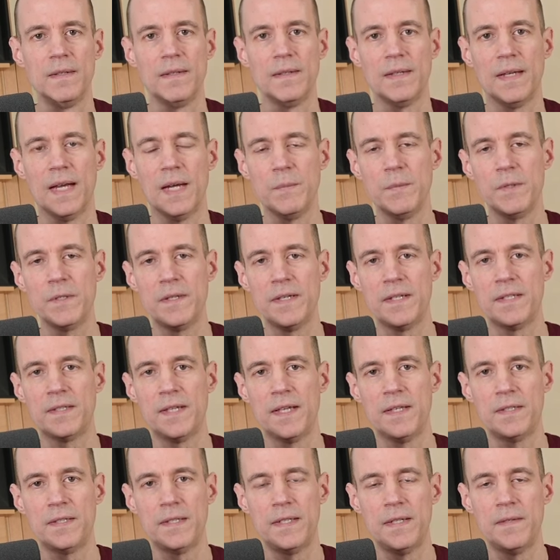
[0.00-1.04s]
I'm really
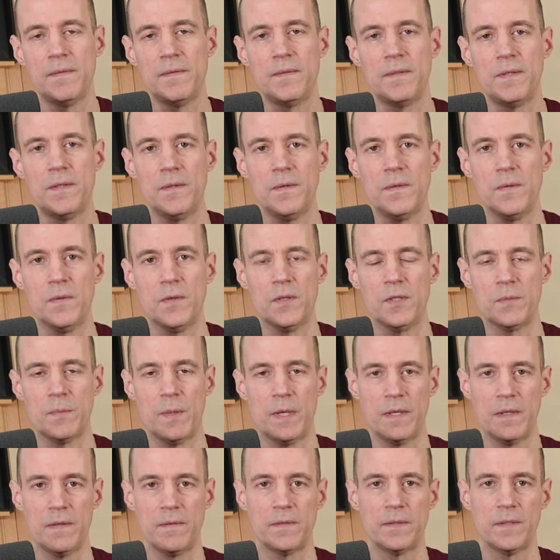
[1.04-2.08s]
sensitive to the
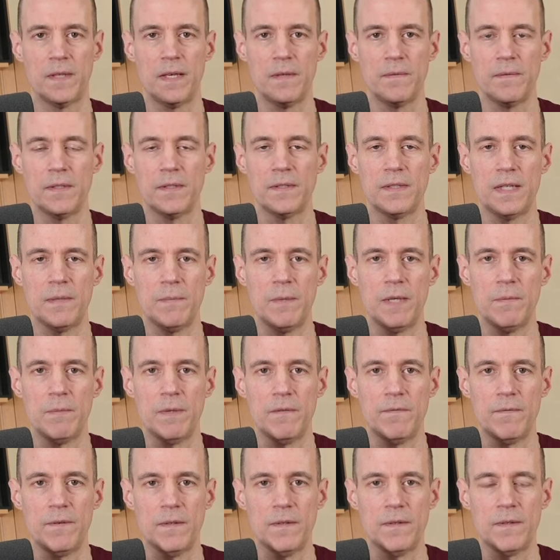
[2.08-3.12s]
smell of solvents, they make me
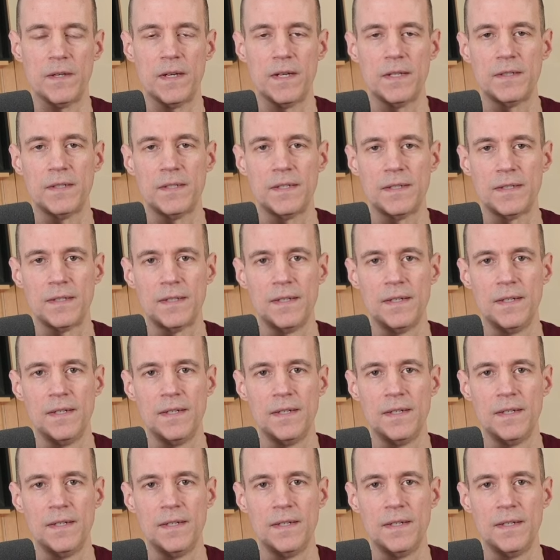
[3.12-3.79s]
feel nauseous,